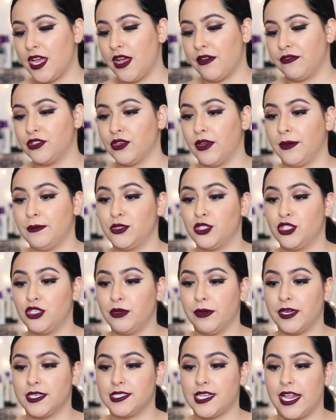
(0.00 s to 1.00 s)
stuff, so I'm
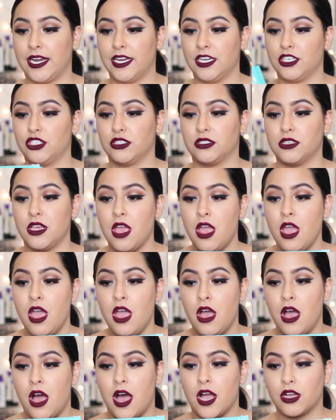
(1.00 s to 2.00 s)
super excited. Just
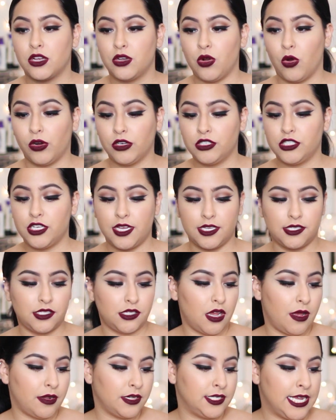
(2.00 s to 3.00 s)
a
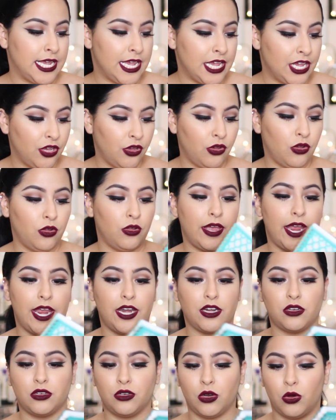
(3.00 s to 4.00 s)
gorgeous teal
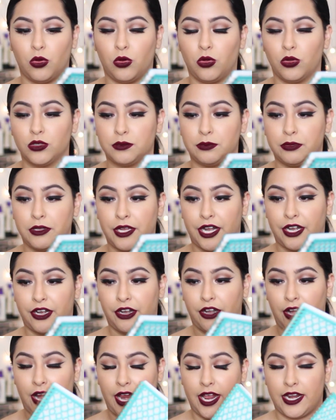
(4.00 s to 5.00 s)
and gold
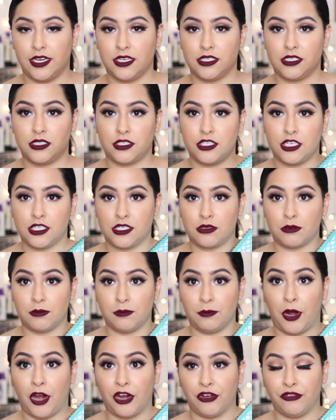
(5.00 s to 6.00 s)
planner, and it's
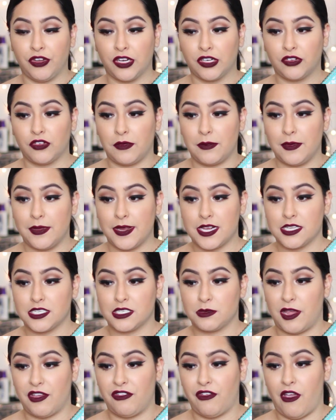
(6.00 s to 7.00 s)
just perfect for me because
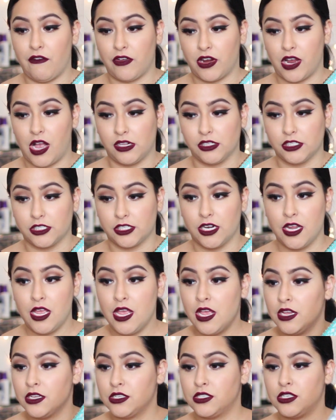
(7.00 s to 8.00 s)
it's my favorite color.
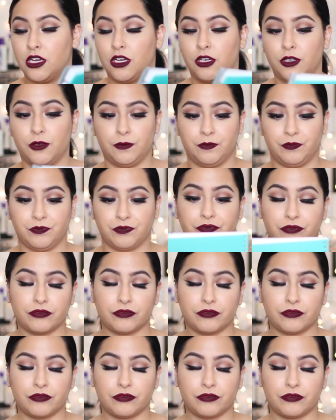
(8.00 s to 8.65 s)
So